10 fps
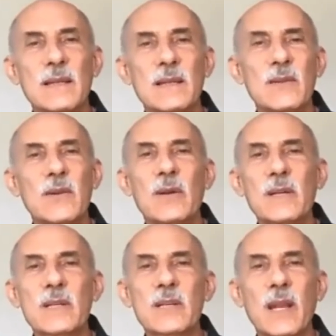
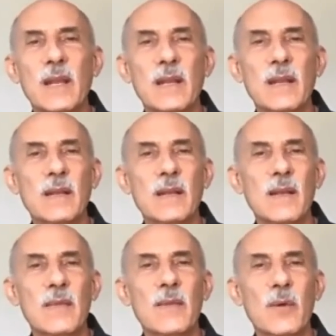nourishing.
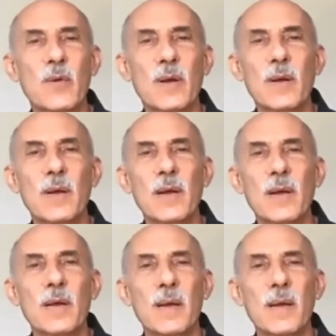There were
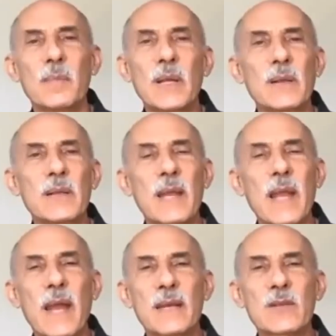1 billion
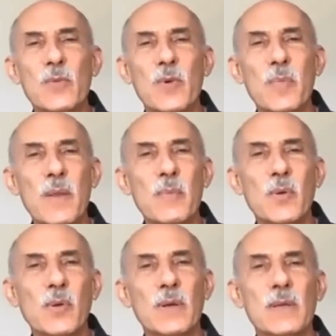acts where
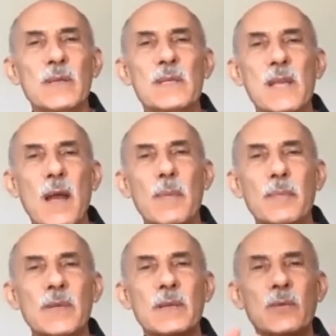people
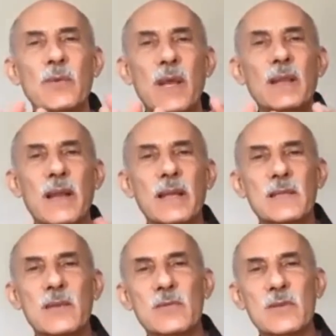stopped at the red light
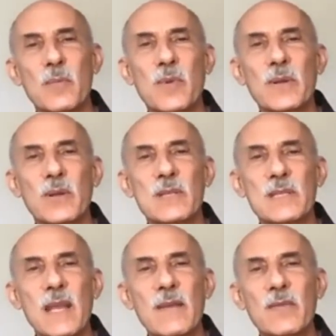so someone could
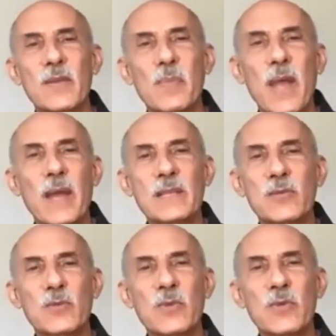safely pass
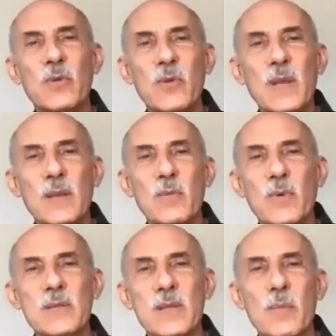through the green,
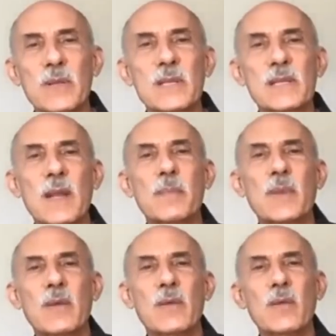where someone stepped
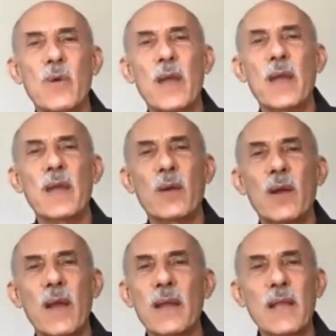out of the way or
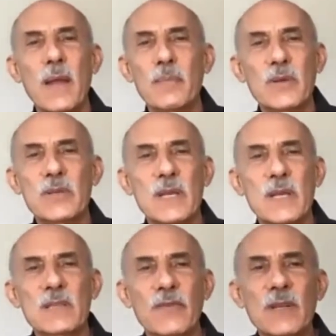kept their
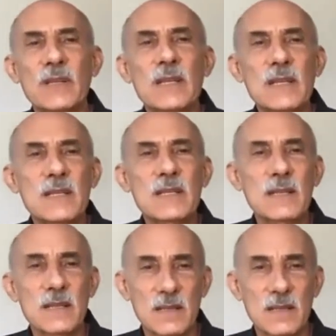6-foot distance,